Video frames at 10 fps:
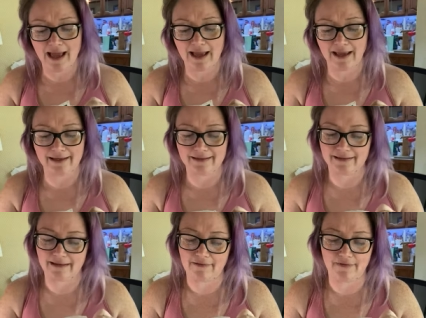I
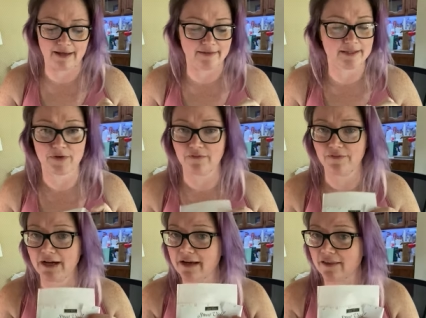have had this for a
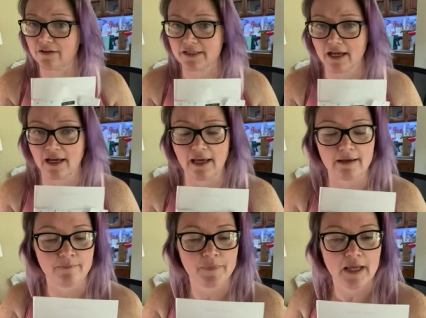very long time.